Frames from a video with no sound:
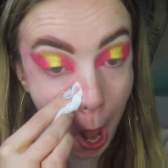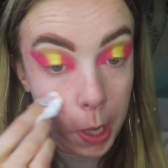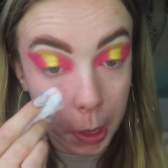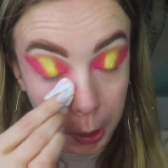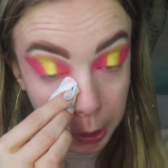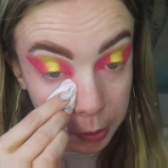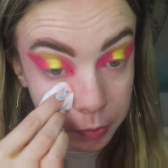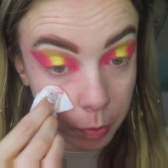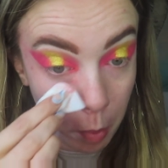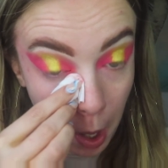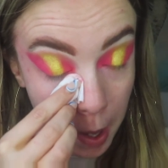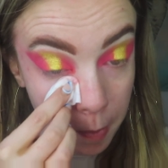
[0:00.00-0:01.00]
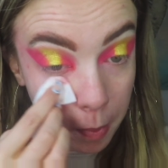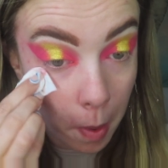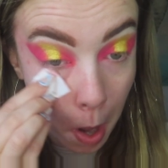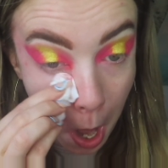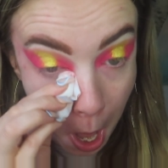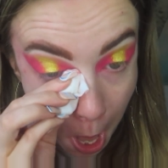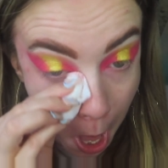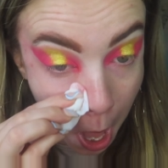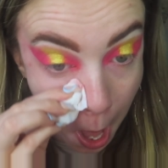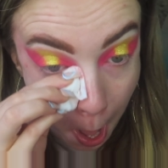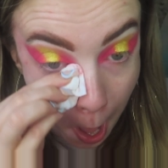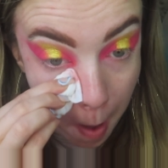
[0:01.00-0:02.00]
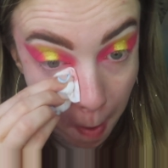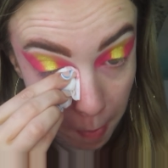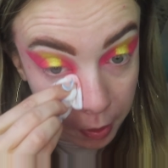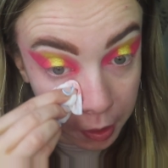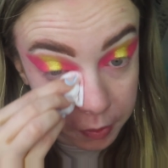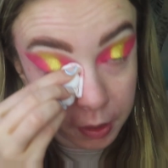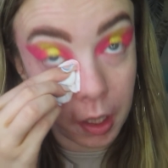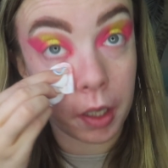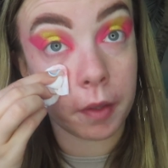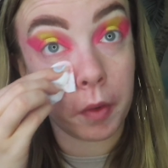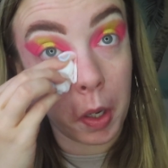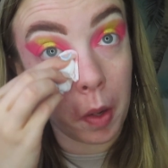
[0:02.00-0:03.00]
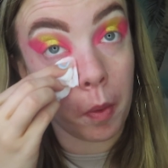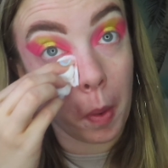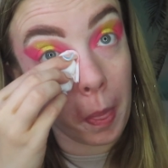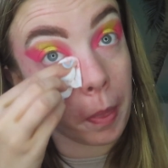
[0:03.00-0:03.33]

gonna use a wipe, but because I kind of knew